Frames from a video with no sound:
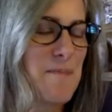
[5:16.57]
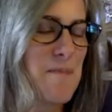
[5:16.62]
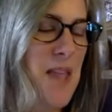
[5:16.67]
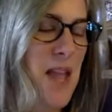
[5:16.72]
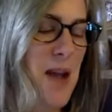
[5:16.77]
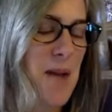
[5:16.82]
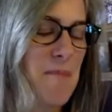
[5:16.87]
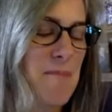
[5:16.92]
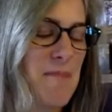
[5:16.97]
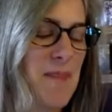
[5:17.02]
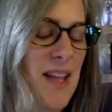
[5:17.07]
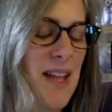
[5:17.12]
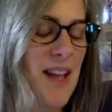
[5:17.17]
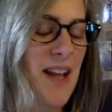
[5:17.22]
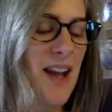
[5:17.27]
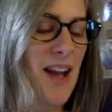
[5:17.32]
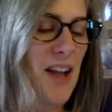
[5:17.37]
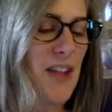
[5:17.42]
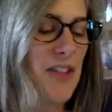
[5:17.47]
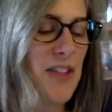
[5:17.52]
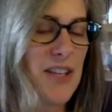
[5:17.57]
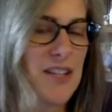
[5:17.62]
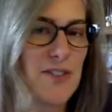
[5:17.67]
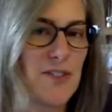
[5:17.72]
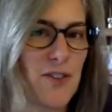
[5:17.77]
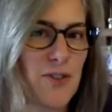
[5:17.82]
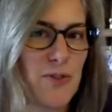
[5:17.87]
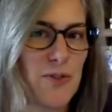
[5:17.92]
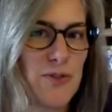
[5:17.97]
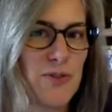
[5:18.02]
yeah, I think it's
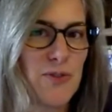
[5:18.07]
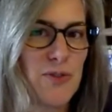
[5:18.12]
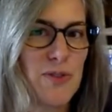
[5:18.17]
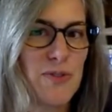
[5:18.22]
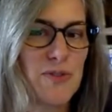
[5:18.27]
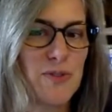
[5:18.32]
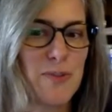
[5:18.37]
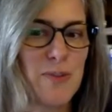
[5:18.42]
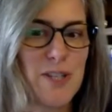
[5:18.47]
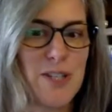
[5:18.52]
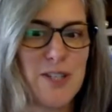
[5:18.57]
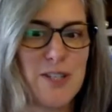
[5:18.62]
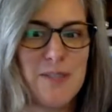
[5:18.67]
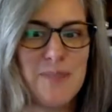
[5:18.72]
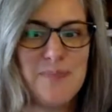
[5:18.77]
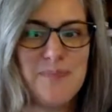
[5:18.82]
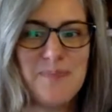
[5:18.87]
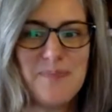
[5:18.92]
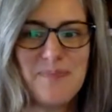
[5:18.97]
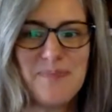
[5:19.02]
all useful information.